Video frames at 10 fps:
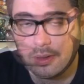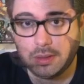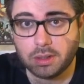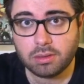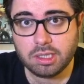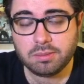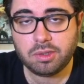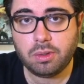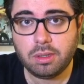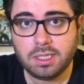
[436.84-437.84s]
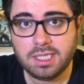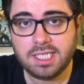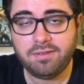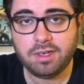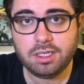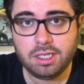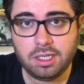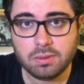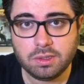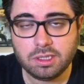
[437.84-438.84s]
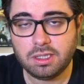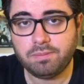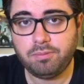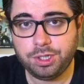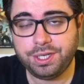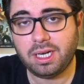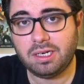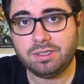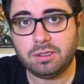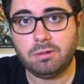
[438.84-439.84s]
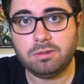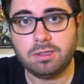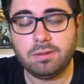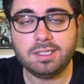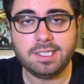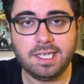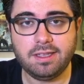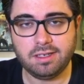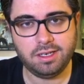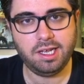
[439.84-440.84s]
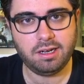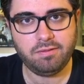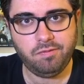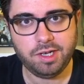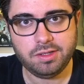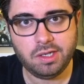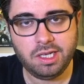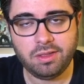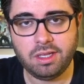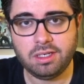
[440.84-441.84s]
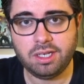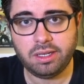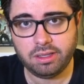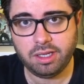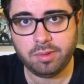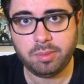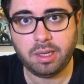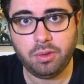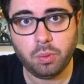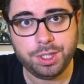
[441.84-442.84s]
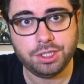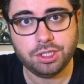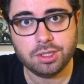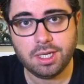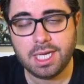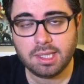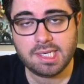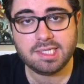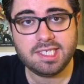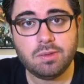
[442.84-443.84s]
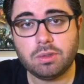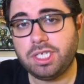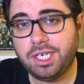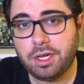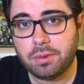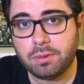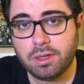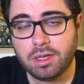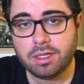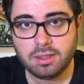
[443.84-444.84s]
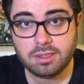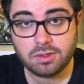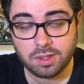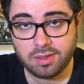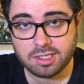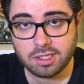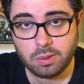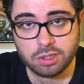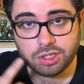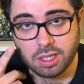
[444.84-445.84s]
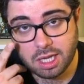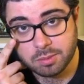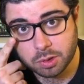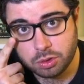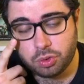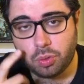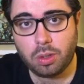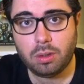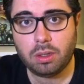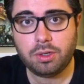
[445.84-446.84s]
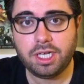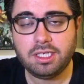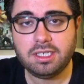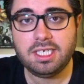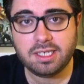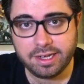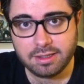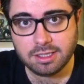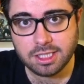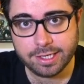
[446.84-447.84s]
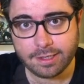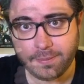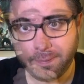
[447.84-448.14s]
The charisma roll is a 17, which is a pretty high result. So let's say that they are friendly and they tell him about the witch. Let's see what they know. To get this knowledge, I'm going to roll on a detail check.